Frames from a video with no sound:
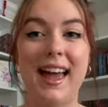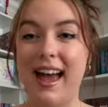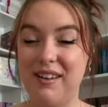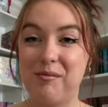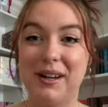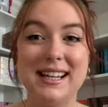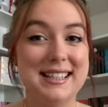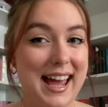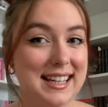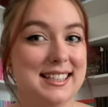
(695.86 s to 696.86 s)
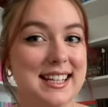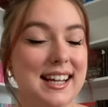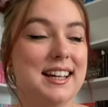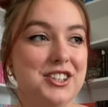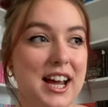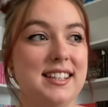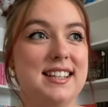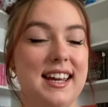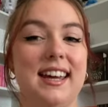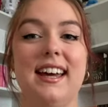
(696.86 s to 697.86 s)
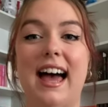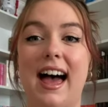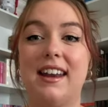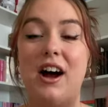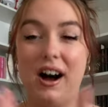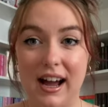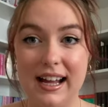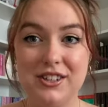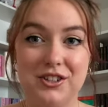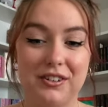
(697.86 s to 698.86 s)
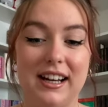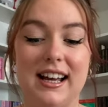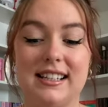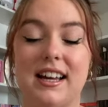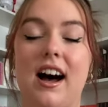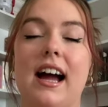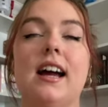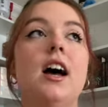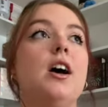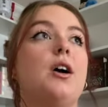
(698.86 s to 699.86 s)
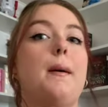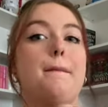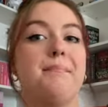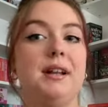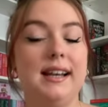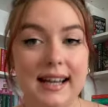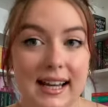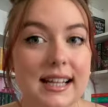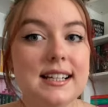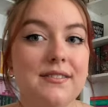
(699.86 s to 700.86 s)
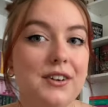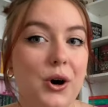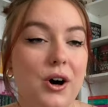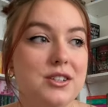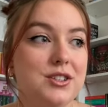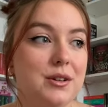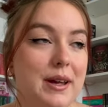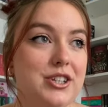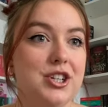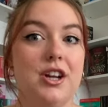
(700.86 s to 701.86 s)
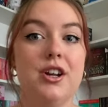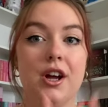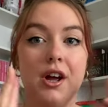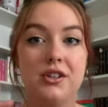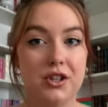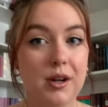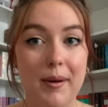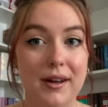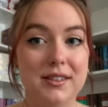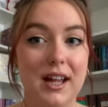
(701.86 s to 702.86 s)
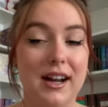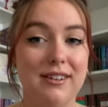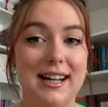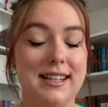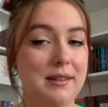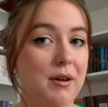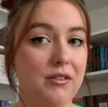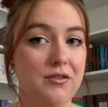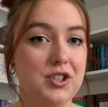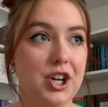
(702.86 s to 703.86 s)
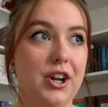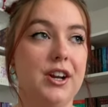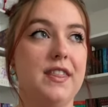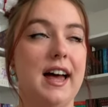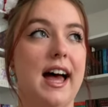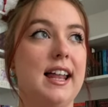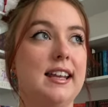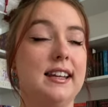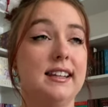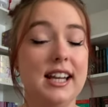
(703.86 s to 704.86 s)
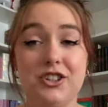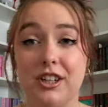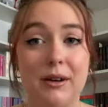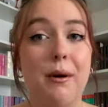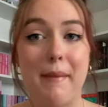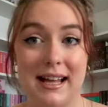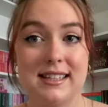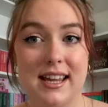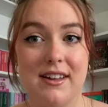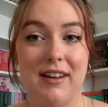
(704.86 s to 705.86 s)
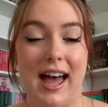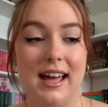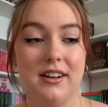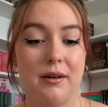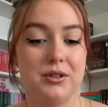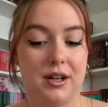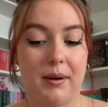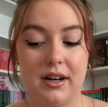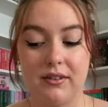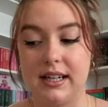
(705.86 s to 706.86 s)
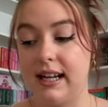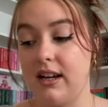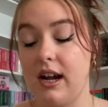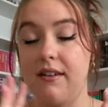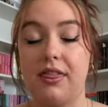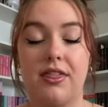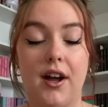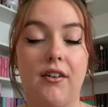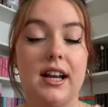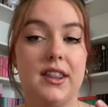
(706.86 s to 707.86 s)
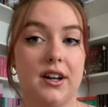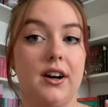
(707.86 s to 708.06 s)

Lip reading: Hey everybody, it's editing Jess here, and I just realized that I completely forgot to mention 2 books that I read in the month of June that literally were massive and I was so proud of reading and I thoroughly